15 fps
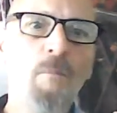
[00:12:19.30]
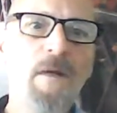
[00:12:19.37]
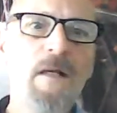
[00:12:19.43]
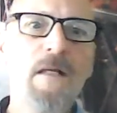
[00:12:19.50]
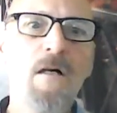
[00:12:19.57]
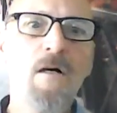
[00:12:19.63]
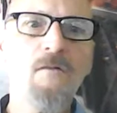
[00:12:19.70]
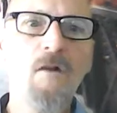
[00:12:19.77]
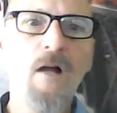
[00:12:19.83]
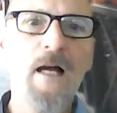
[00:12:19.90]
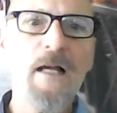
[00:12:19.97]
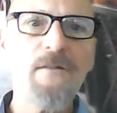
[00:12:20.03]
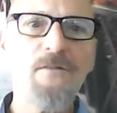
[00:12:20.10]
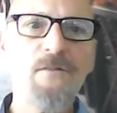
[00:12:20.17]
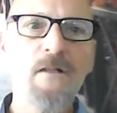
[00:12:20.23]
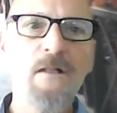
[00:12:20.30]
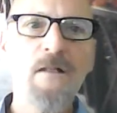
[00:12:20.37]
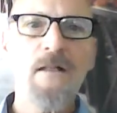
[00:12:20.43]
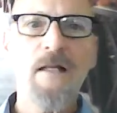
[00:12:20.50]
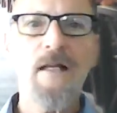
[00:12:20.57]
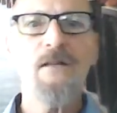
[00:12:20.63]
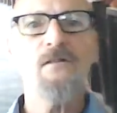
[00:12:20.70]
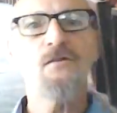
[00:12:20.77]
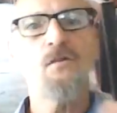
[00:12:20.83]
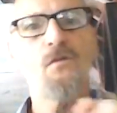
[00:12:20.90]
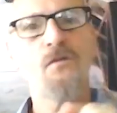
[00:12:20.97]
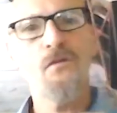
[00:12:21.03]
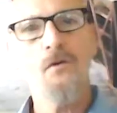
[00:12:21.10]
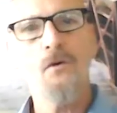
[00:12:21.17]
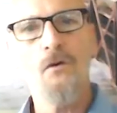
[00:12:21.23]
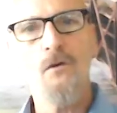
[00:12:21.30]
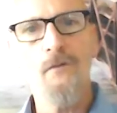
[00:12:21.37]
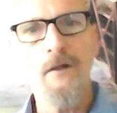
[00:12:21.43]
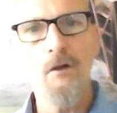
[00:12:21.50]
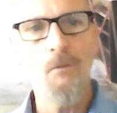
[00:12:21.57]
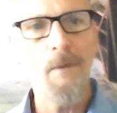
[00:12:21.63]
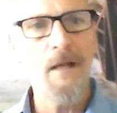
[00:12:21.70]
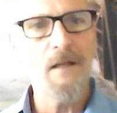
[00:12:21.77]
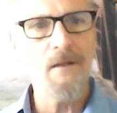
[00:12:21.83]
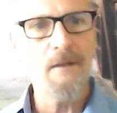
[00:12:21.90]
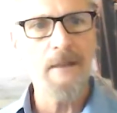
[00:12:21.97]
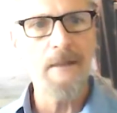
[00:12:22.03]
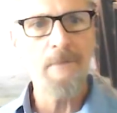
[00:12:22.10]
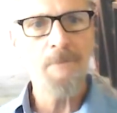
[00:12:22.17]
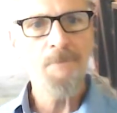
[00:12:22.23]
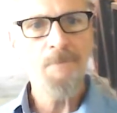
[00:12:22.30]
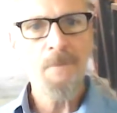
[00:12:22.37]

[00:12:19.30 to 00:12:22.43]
meaning of life is to serve humanity.